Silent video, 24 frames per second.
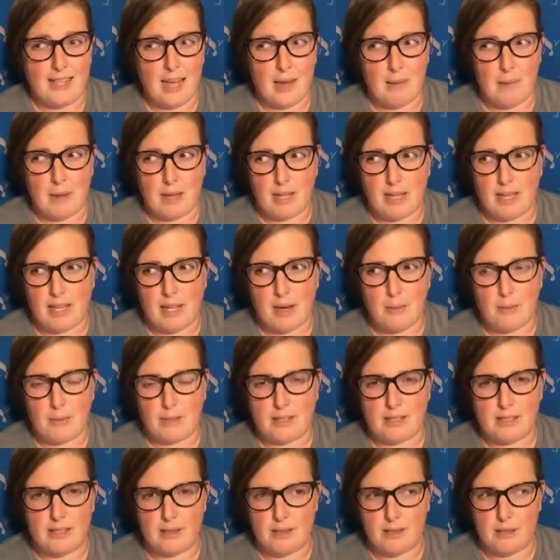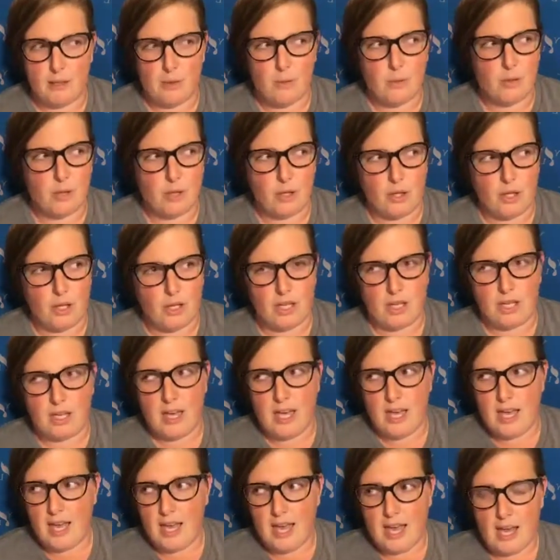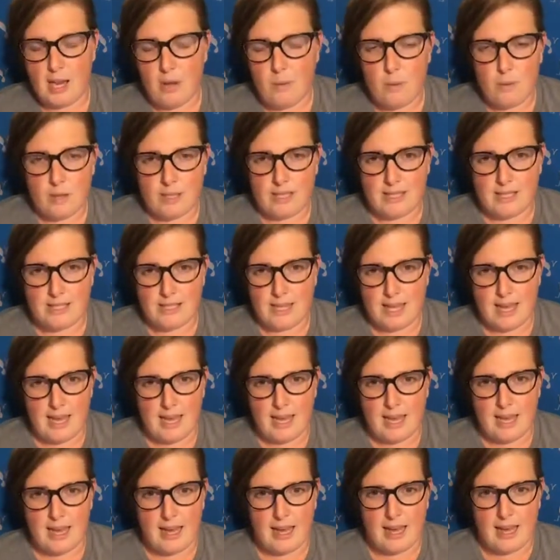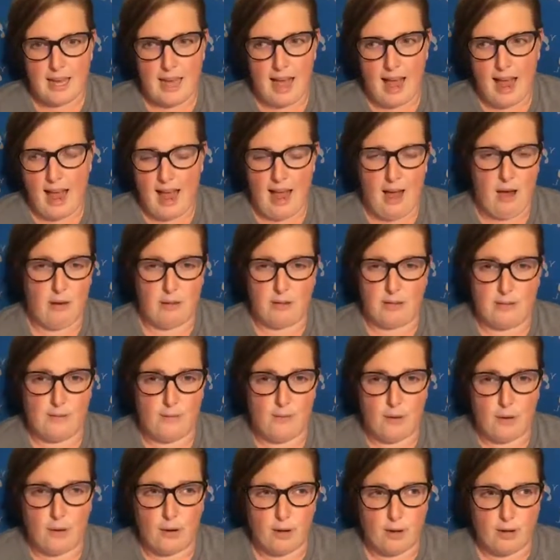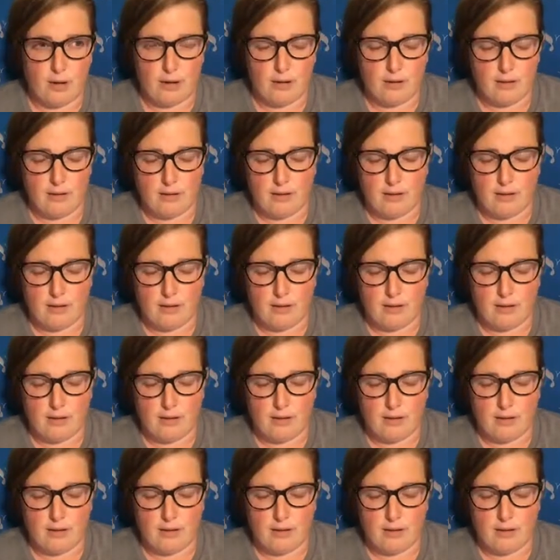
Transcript: I mean, you would look, you wouldn't see a house for,